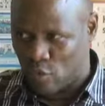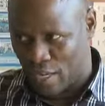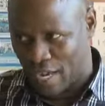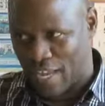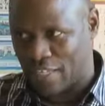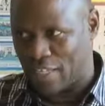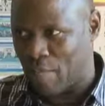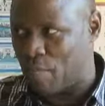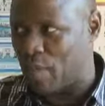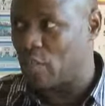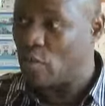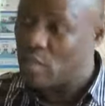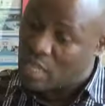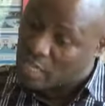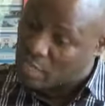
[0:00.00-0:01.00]
relax a bit
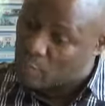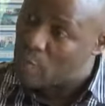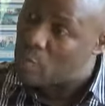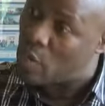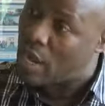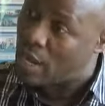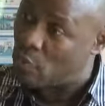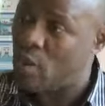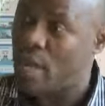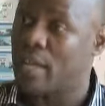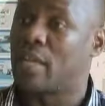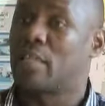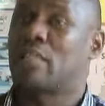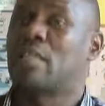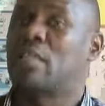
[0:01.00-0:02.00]
so that people can go and
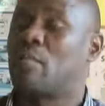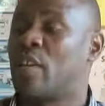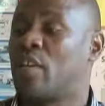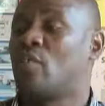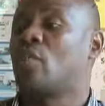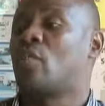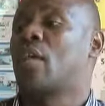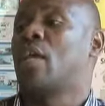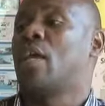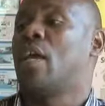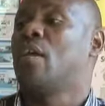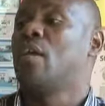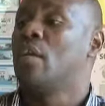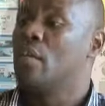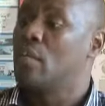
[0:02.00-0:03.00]
access medical
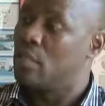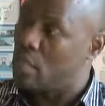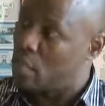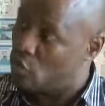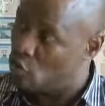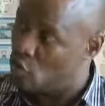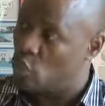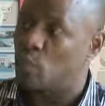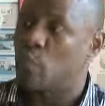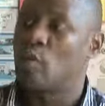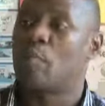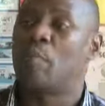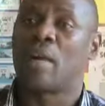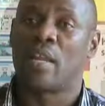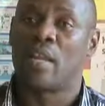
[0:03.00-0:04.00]
care. They do it
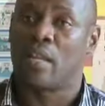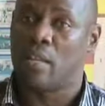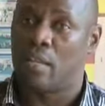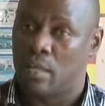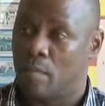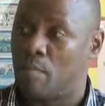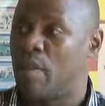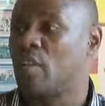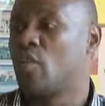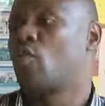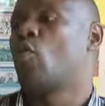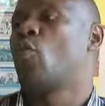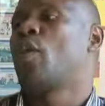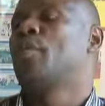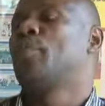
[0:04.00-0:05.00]
properly in the medical way.